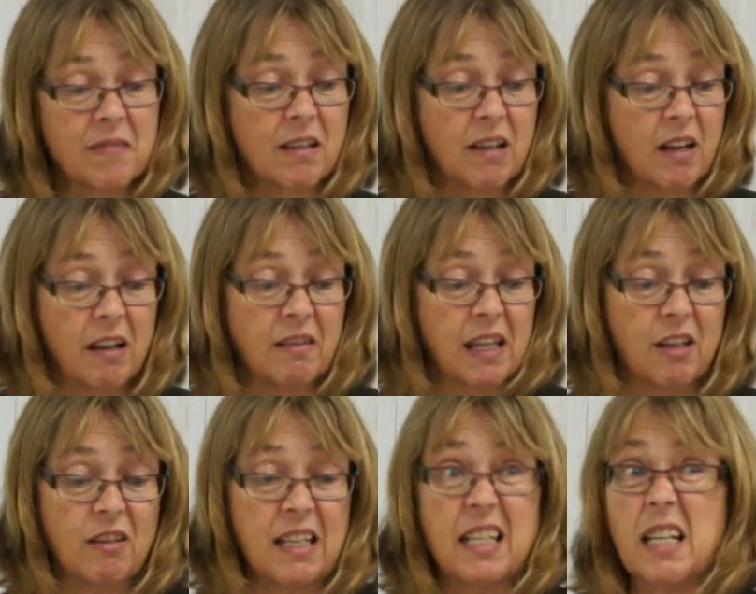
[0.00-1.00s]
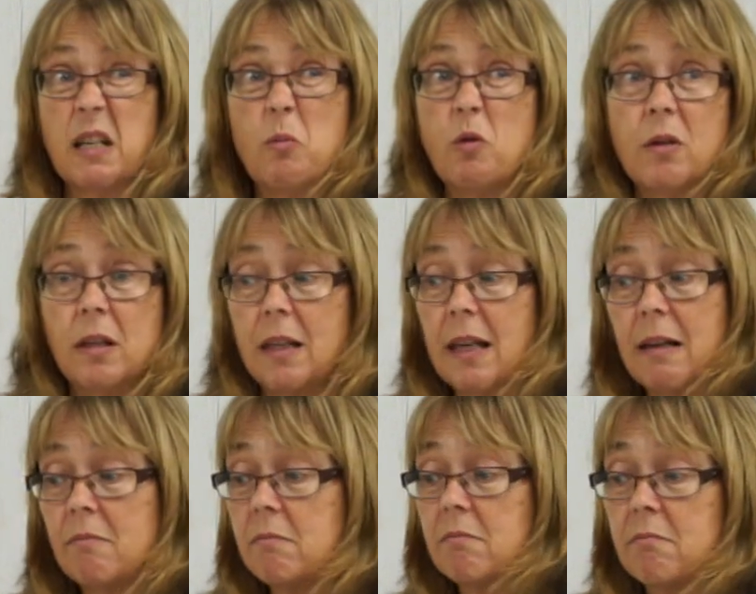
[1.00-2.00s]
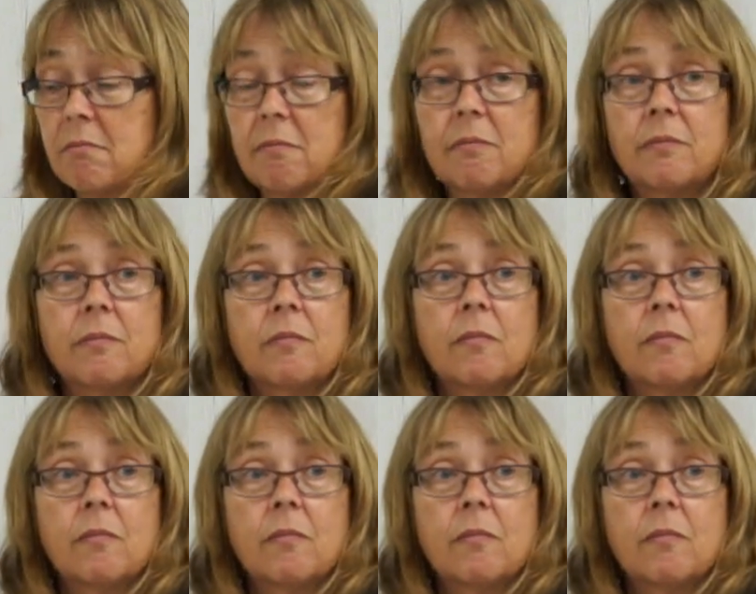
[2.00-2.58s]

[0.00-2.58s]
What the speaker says: I don't think you'd need any more than that. Would it just depend